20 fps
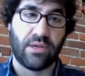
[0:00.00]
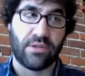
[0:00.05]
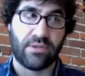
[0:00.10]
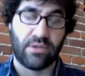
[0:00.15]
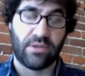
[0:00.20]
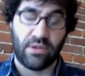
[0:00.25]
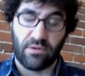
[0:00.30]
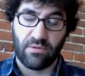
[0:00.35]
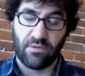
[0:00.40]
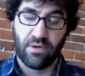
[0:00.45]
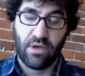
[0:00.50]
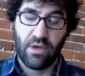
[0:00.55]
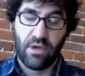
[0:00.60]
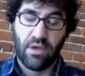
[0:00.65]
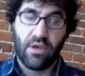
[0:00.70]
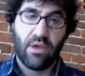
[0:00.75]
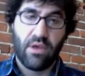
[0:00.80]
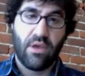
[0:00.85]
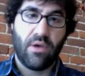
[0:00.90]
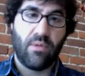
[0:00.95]
So
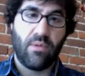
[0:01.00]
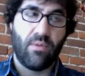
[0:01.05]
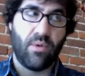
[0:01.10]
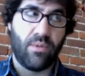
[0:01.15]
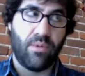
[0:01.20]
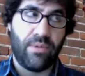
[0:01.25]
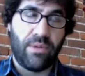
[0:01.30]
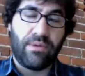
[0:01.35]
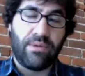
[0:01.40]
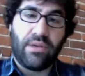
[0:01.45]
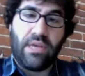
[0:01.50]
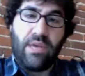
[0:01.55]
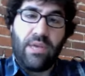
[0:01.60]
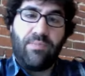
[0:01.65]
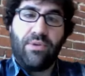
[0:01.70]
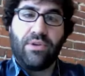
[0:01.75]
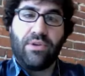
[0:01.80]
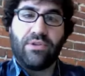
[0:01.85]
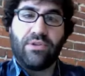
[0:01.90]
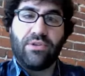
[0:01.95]
we'll be able to keep
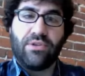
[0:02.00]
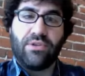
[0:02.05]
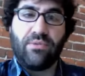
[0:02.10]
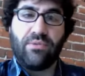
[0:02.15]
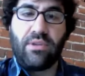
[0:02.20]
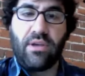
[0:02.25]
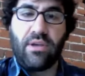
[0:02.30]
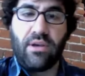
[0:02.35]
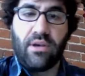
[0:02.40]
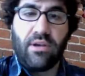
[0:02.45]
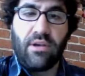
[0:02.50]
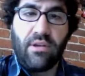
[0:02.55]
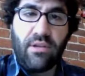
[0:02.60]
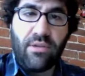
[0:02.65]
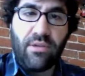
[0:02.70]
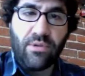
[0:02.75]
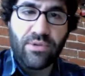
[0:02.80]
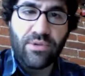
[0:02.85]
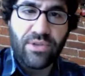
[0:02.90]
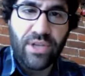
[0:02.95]
you in tune with uh,
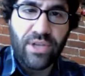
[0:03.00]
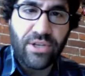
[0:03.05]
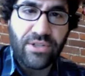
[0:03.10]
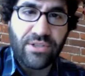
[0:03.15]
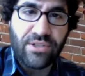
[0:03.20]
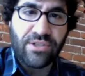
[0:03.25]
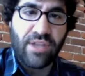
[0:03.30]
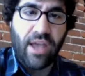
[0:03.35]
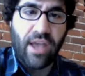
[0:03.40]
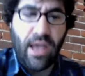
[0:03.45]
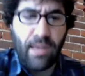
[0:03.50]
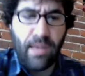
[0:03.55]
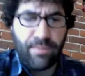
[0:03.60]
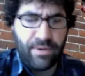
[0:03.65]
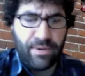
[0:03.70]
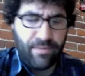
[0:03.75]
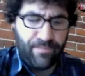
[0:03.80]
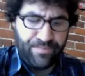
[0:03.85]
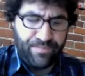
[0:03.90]
those changes as they happen.